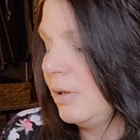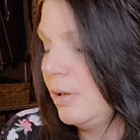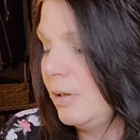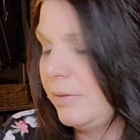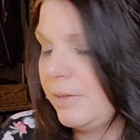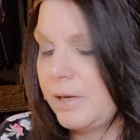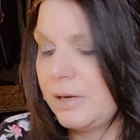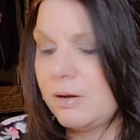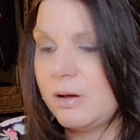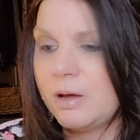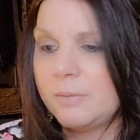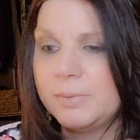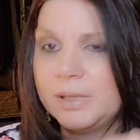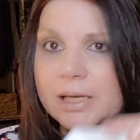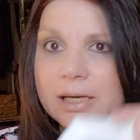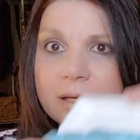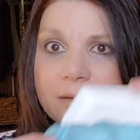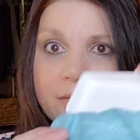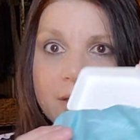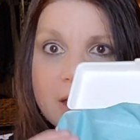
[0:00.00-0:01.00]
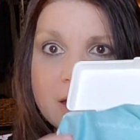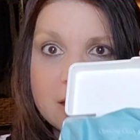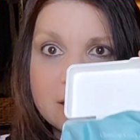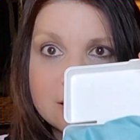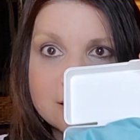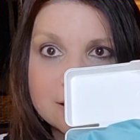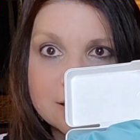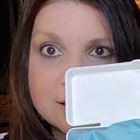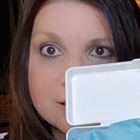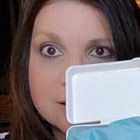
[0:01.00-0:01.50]
they come like
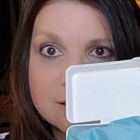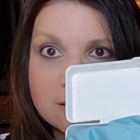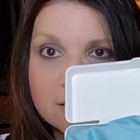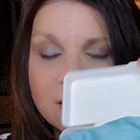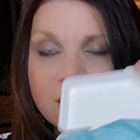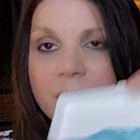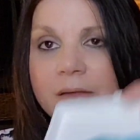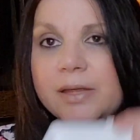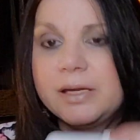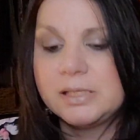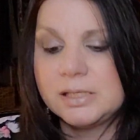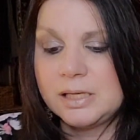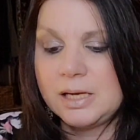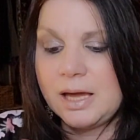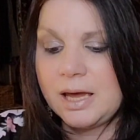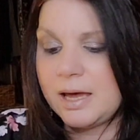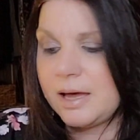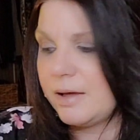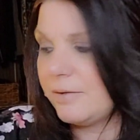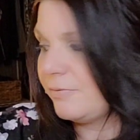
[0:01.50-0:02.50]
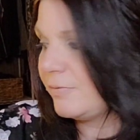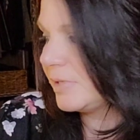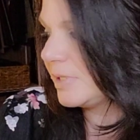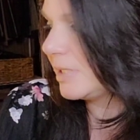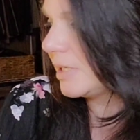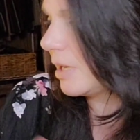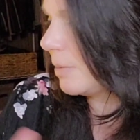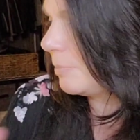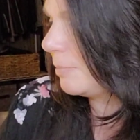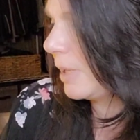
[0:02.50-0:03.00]
this. They did have
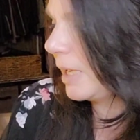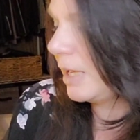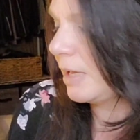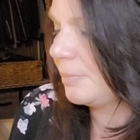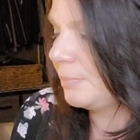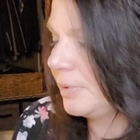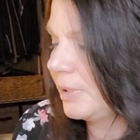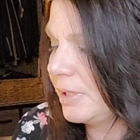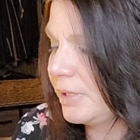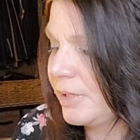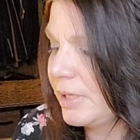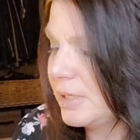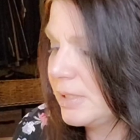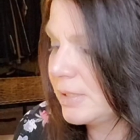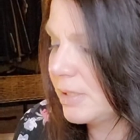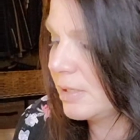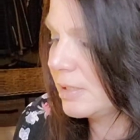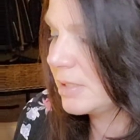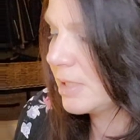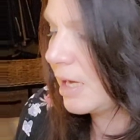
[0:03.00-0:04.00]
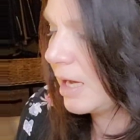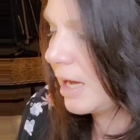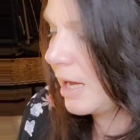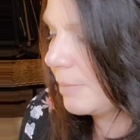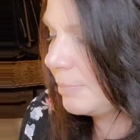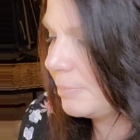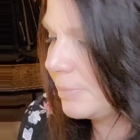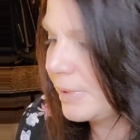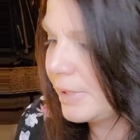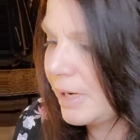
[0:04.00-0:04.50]
some pamphlet things on
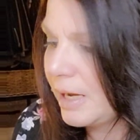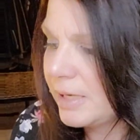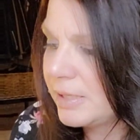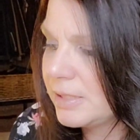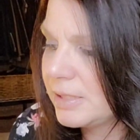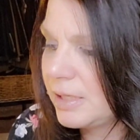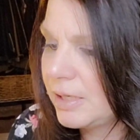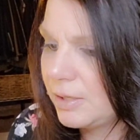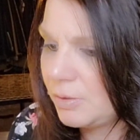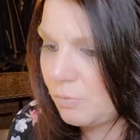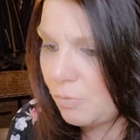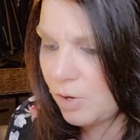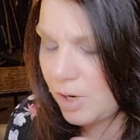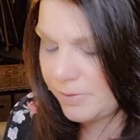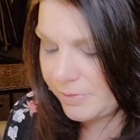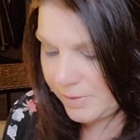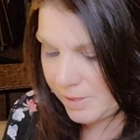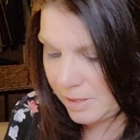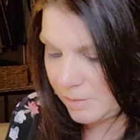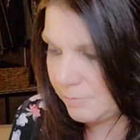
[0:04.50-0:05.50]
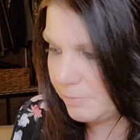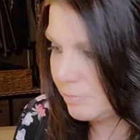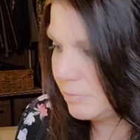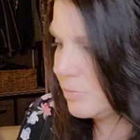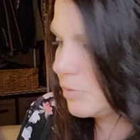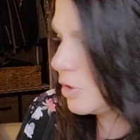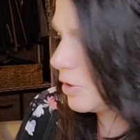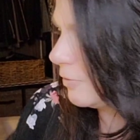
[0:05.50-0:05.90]
top, but I didn't want them to